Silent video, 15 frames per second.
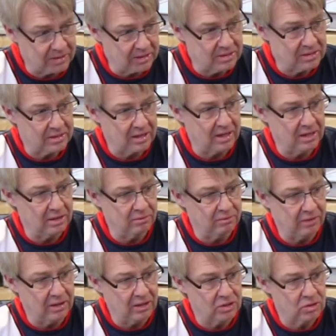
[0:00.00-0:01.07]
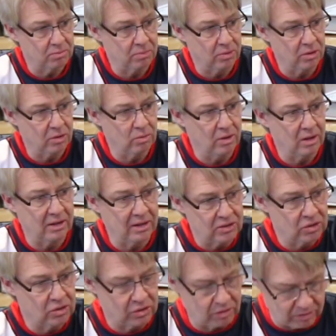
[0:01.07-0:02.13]
did stay in phase pretty well
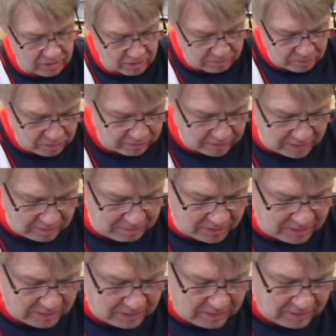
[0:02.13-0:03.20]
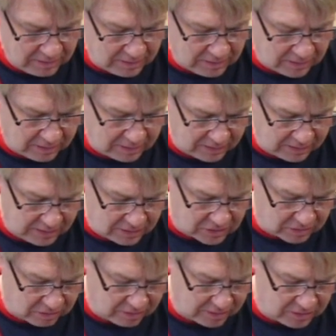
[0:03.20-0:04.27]
as you started to move up. It
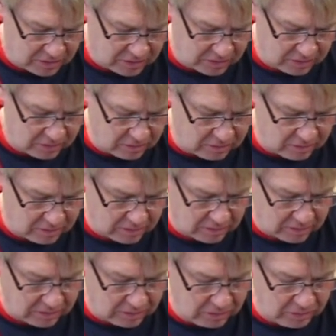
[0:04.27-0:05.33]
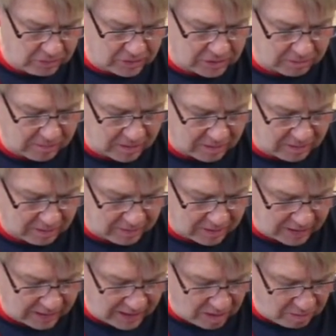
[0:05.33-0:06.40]
started to lose some of
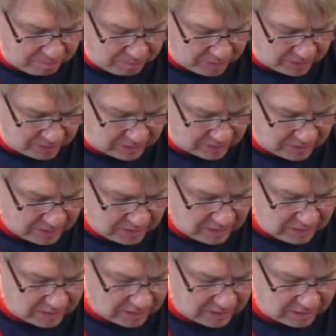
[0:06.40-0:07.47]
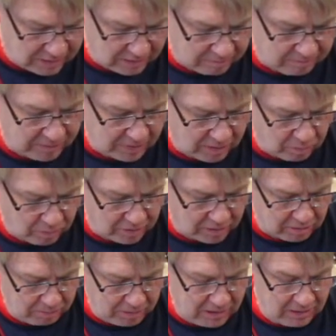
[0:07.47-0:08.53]
that output at one of
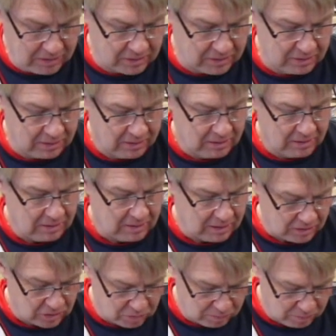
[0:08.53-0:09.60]
the peaks and